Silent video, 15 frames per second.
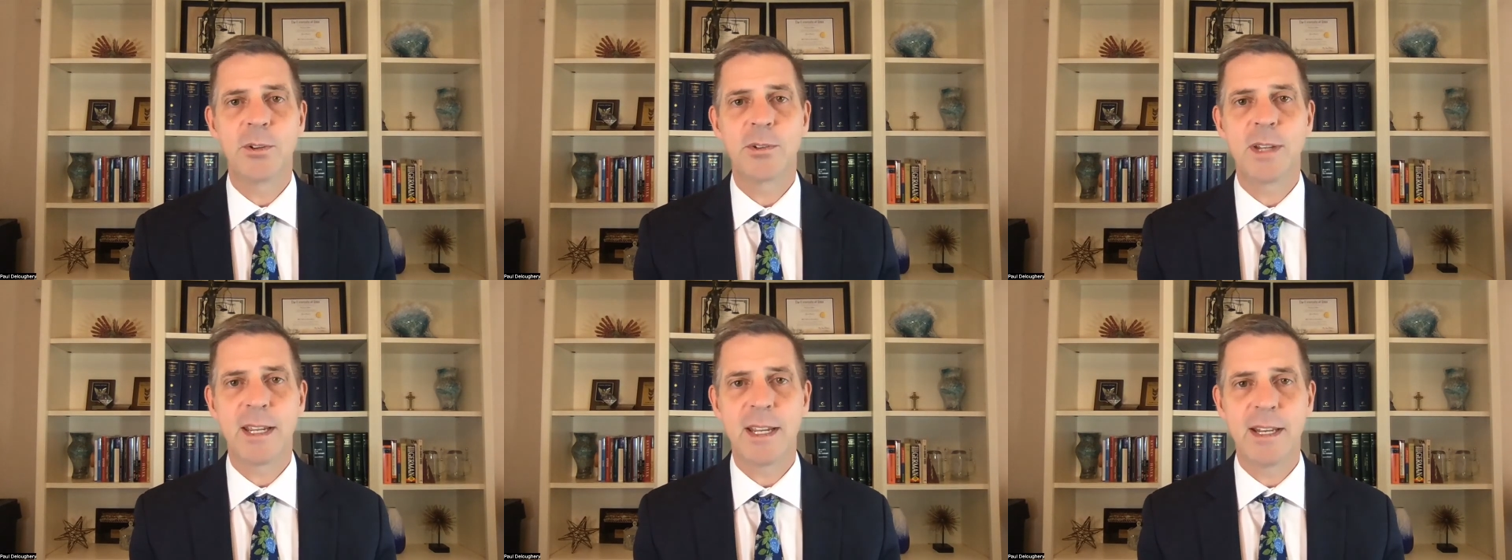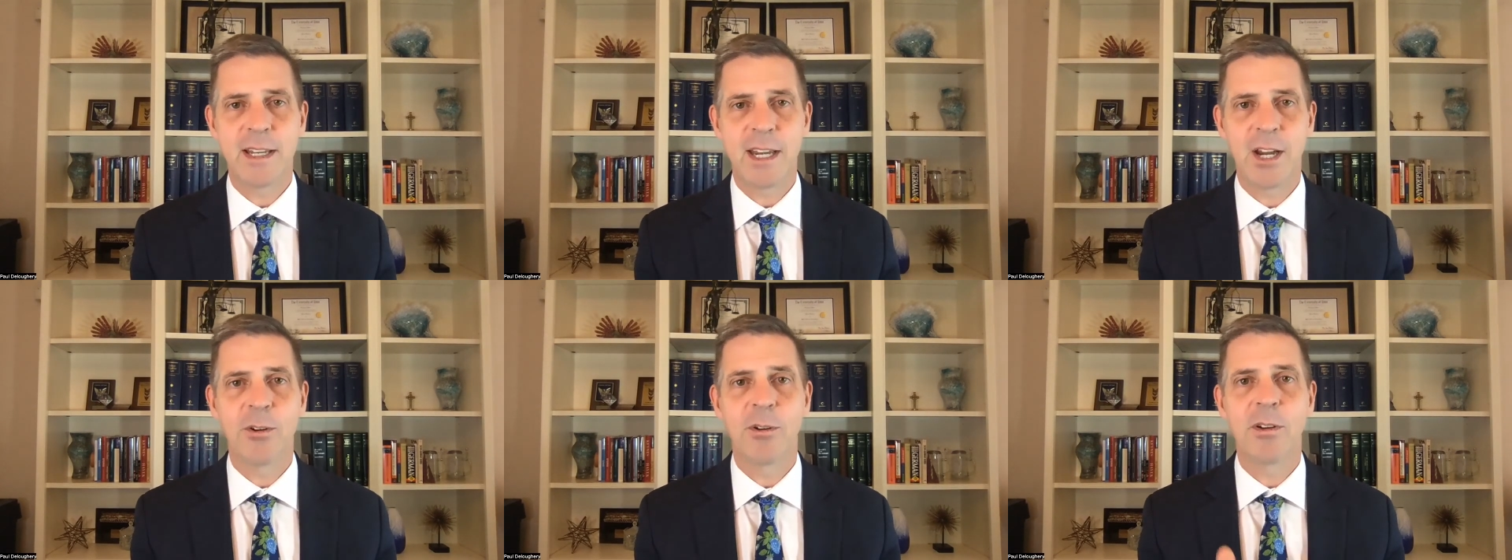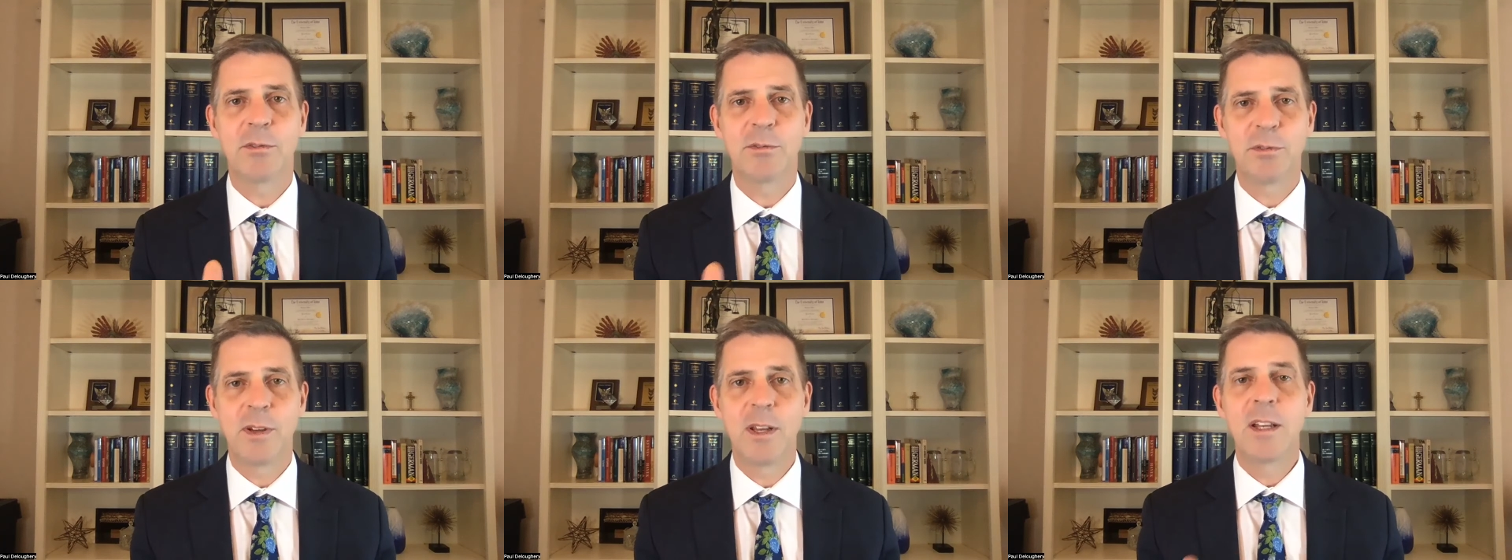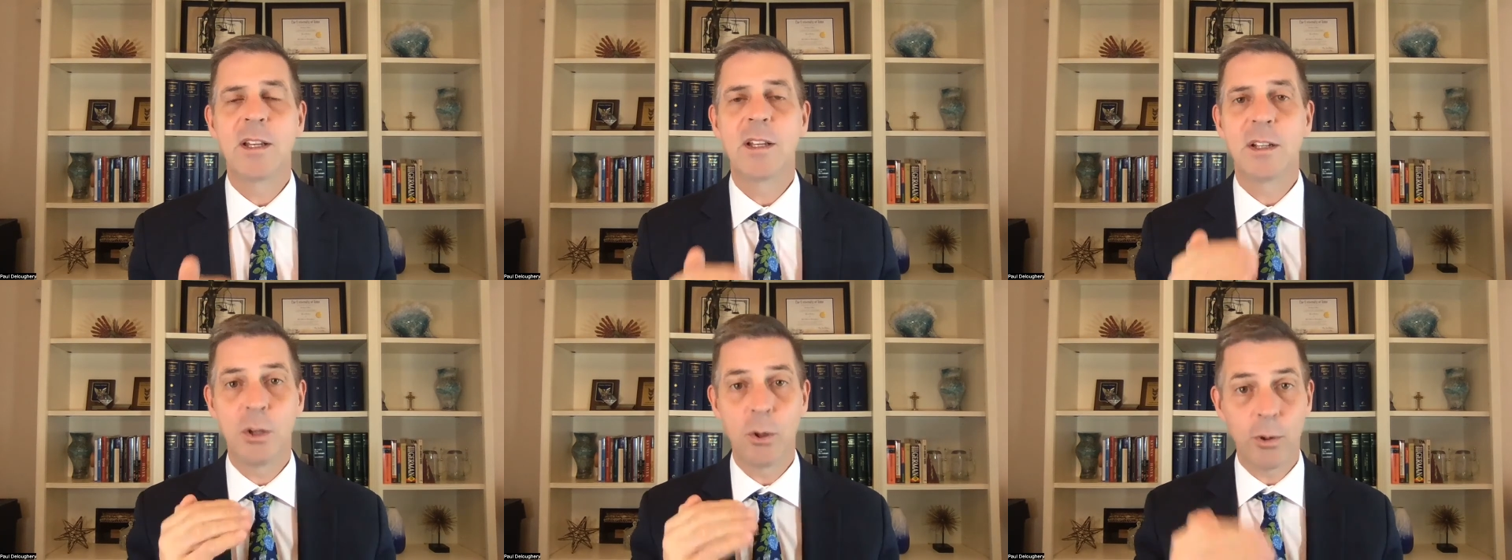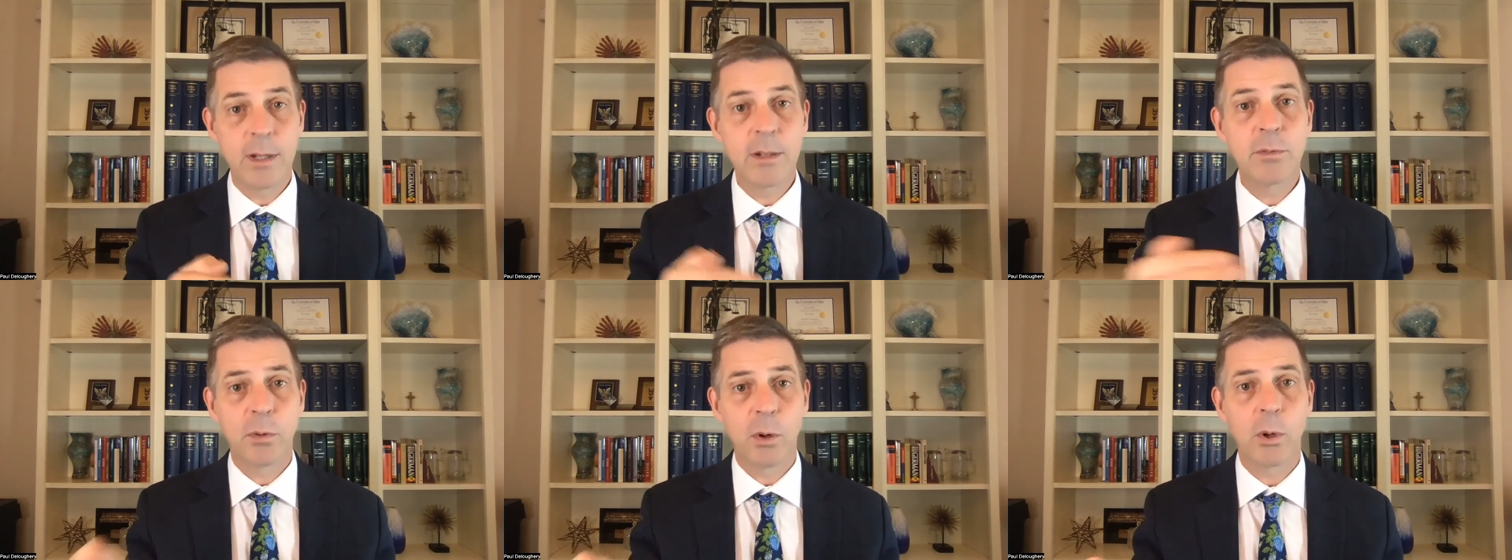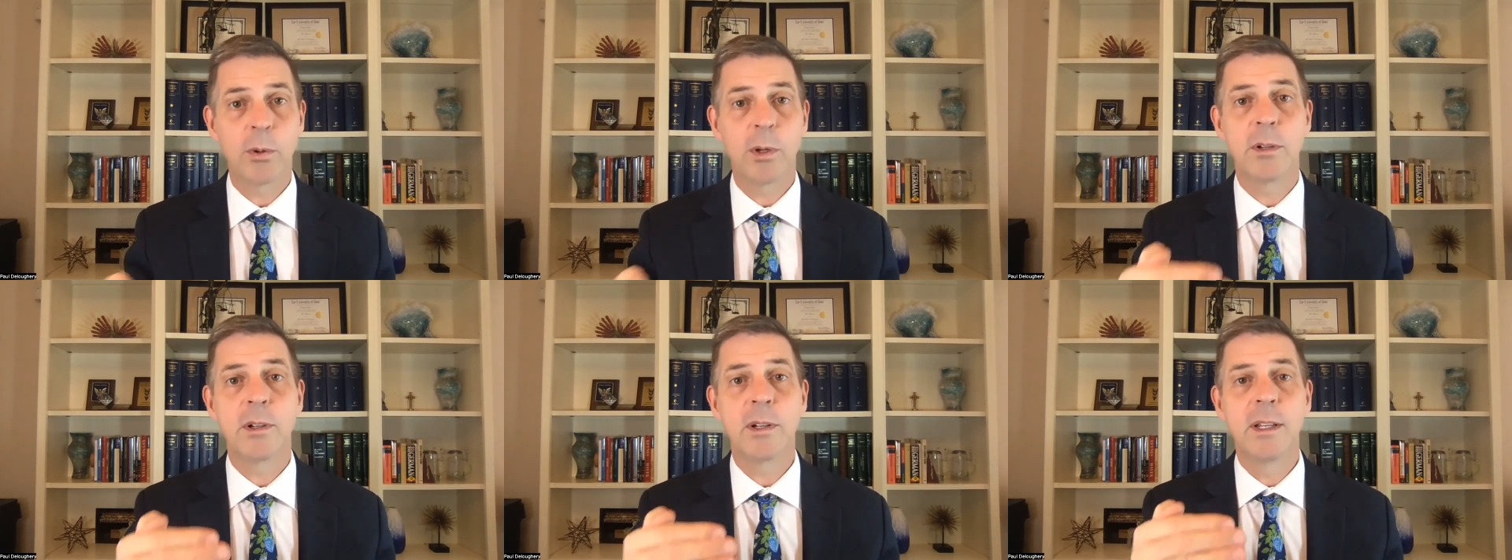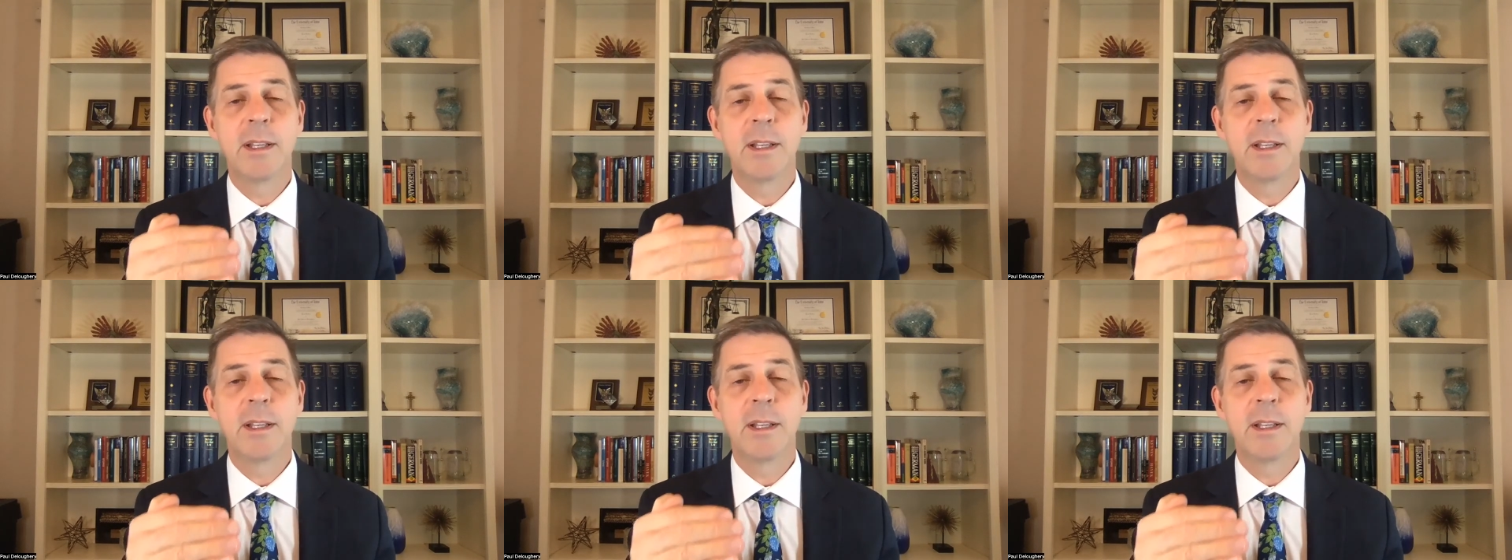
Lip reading: taken care of going forward,